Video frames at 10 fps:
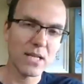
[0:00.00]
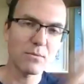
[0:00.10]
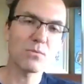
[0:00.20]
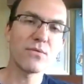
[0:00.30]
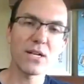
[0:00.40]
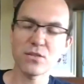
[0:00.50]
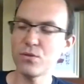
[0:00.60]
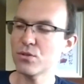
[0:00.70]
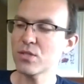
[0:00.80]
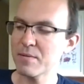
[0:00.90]
we revised a few
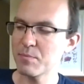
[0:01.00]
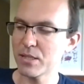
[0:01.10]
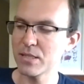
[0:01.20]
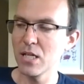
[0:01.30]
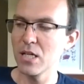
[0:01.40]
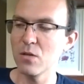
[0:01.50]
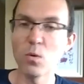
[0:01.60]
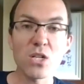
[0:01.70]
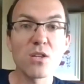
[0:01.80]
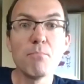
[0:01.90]
times, but
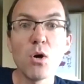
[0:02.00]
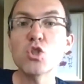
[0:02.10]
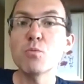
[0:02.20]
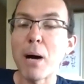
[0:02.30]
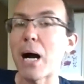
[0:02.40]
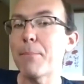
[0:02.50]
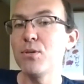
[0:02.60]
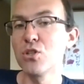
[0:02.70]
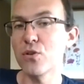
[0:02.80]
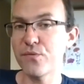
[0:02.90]
what are the most
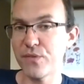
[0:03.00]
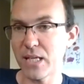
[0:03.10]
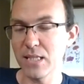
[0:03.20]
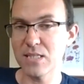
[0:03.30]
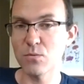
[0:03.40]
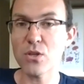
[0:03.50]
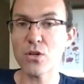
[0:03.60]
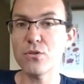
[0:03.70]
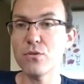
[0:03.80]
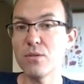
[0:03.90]
popular fields and what
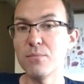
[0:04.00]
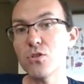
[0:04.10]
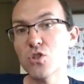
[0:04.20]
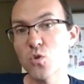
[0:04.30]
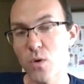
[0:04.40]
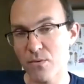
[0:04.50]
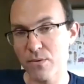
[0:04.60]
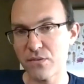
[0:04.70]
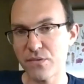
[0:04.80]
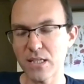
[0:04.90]
are the most
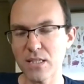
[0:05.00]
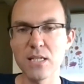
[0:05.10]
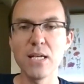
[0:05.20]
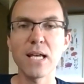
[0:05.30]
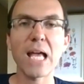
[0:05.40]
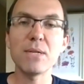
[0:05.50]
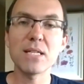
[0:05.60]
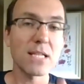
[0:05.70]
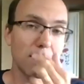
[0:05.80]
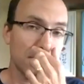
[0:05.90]
queried fields, and we
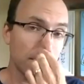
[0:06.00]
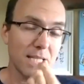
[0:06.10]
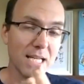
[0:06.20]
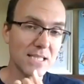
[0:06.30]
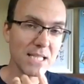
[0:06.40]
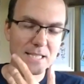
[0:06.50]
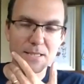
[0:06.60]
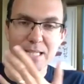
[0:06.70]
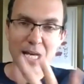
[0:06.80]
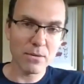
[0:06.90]
decided to index these
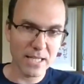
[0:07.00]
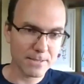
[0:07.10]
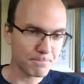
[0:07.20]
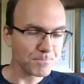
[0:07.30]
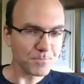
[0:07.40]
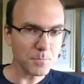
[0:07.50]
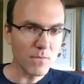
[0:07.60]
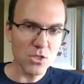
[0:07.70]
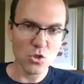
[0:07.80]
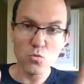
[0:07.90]
nowadays.
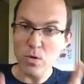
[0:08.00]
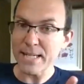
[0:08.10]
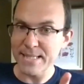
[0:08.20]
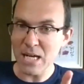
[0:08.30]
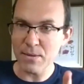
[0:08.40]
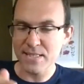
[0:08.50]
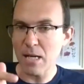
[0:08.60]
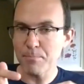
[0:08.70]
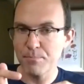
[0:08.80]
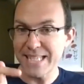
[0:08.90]
So right now it is
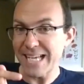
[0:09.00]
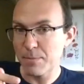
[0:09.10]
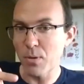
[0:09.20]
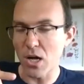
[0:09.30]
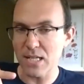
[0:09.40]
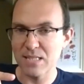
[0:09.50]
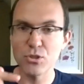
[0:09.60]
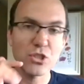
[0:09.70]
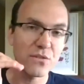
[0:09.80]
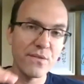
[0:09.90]
not yet possible
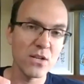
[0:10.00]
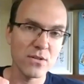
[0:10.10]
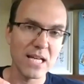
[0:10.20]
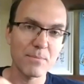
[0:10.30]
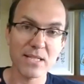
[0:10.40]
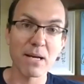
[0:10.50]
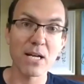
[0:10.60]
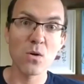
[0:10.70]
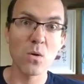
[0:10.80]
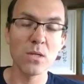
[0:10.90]
to configure that, but it's my
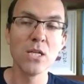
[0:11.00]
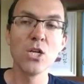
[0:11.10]
goal